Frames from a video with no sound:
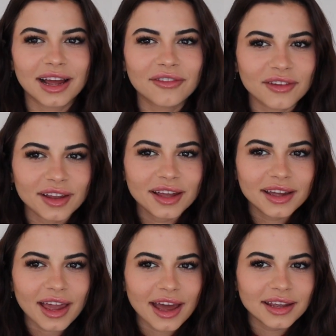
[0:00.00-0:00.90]
I feel
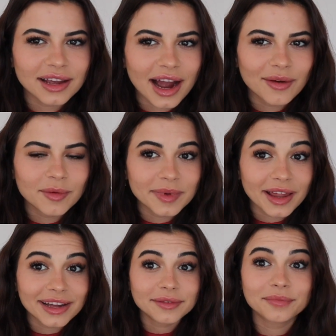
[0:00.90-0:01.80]
like any guy would be
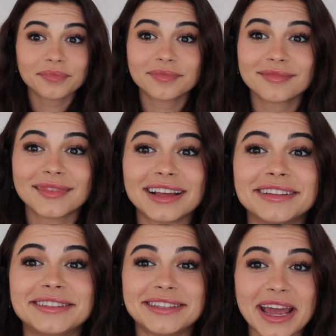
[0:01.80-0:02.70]
like,
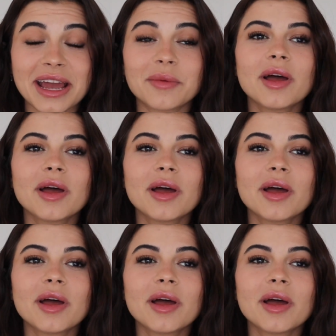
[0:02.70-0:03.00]
damn.